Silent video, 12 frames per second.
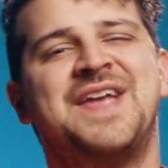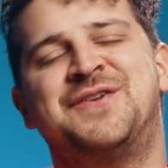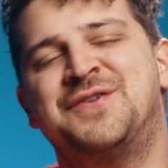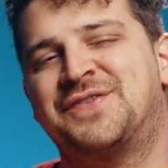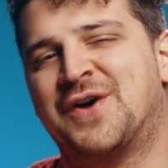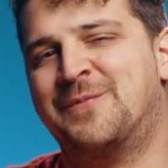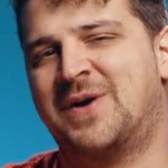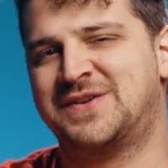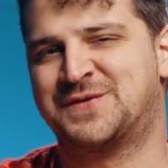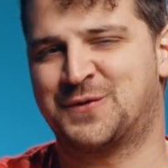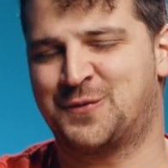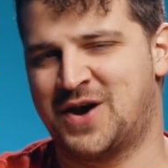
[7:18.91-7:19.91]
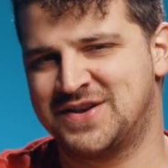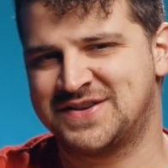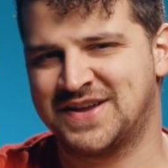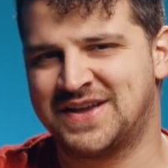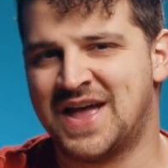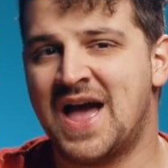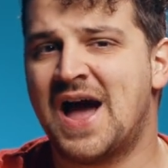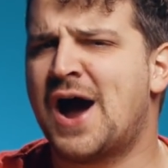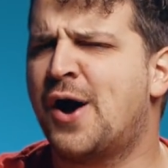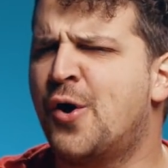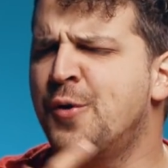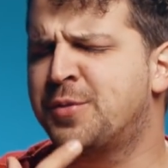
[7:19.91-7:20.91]
Thank you so much for watching.
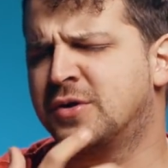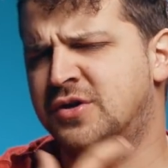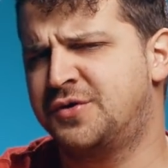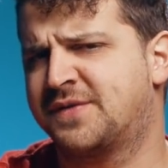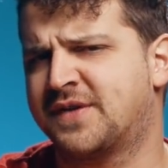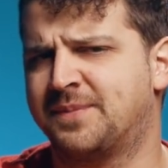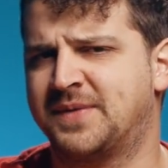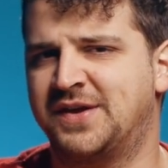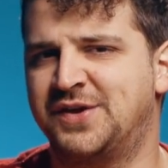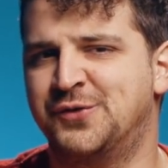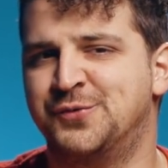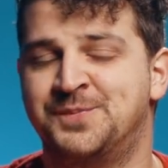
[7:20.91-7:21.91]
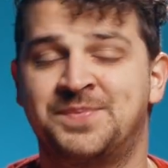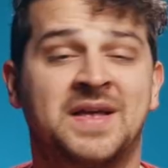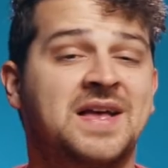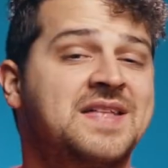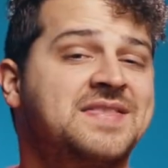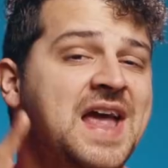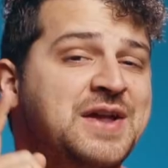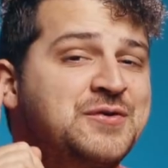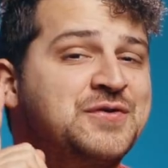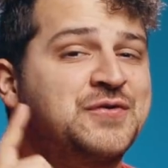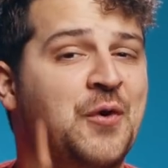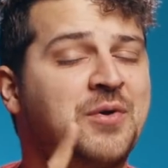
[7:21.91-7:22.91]
I hope you learned something new. Thank you
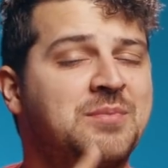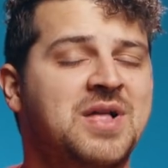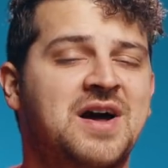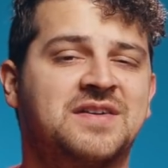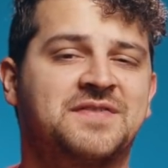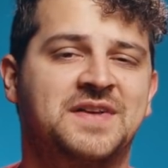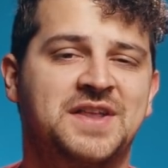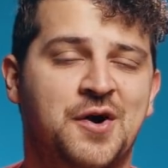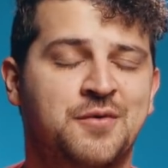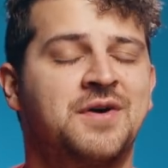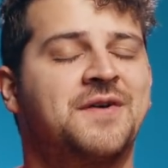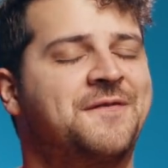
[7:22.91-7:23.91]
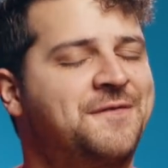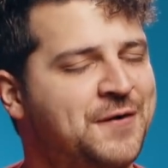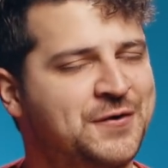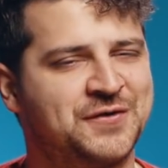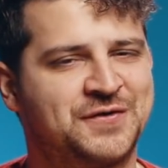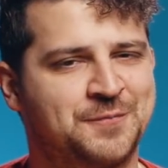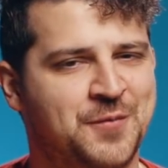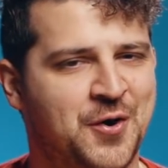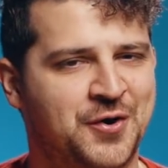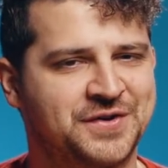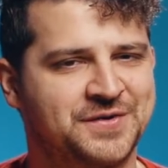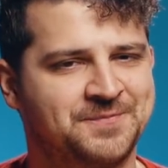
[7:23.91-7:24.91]
Storyblocks Video for the
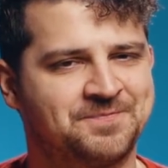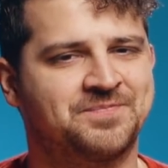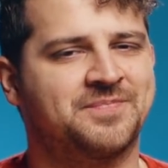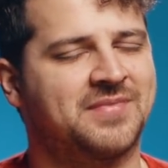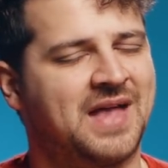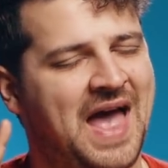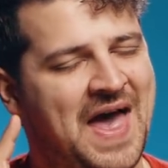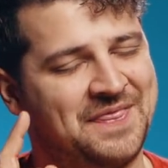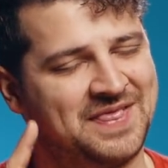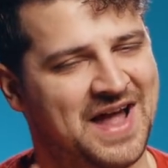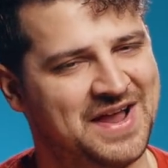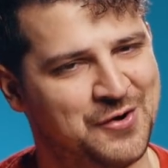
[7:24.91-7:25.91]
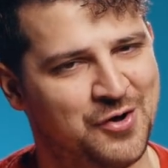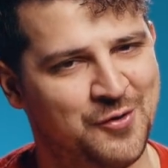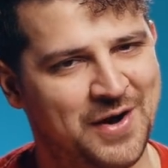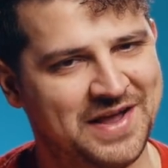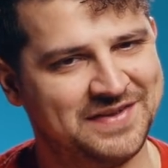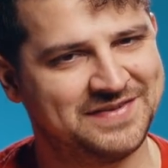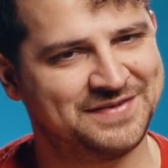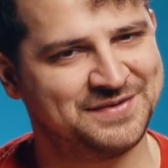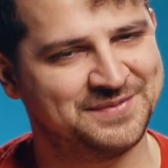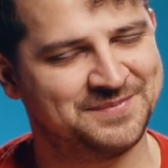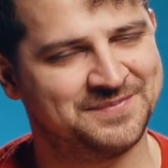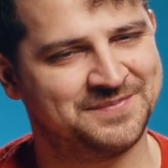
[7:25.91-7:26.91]
support. And like always,
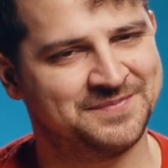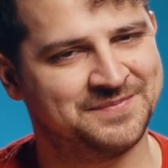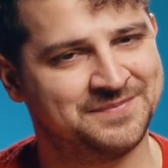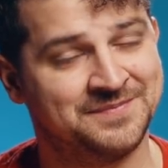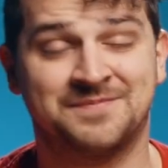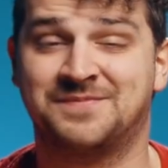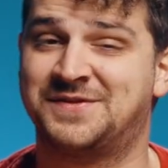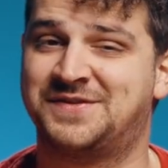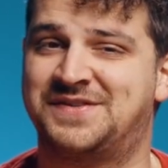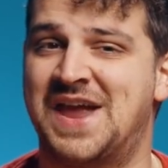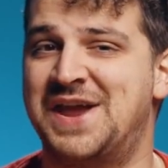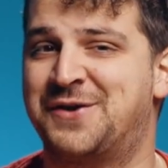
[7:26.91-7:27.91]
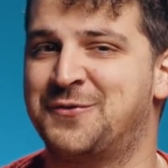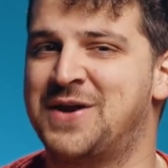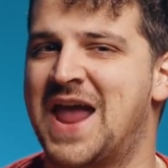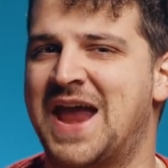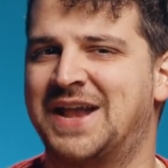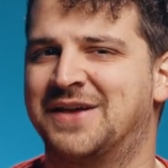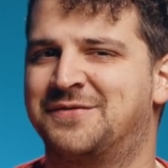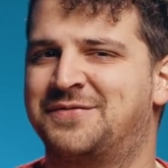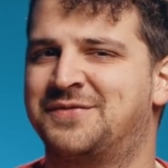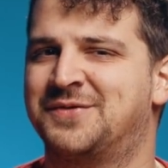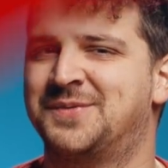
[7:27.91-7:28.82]
stay creative.